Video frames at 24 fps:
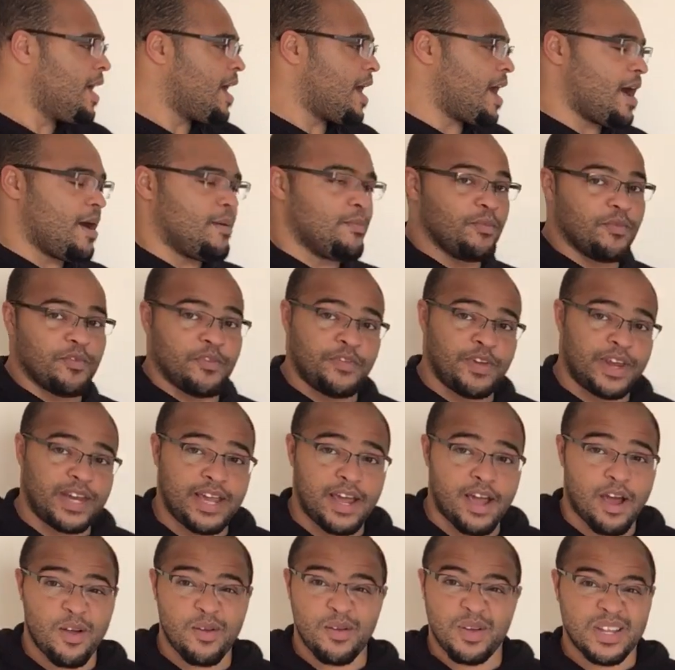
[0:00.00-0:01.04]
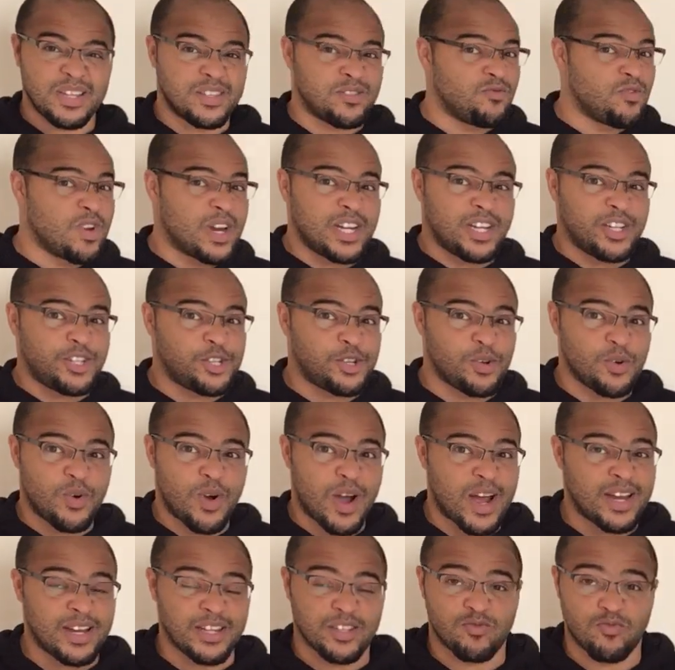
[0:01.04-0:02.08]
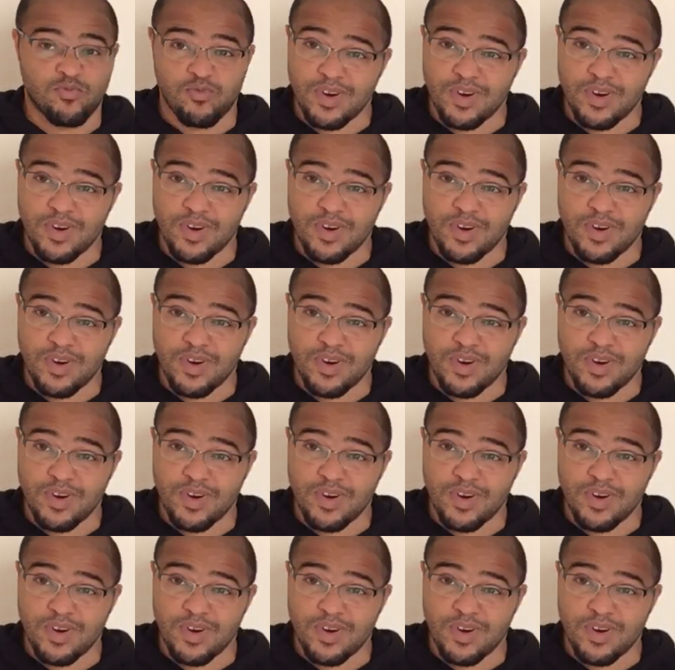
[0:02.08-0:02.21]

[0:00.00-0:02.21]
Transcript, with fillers: um, video it's really short and it's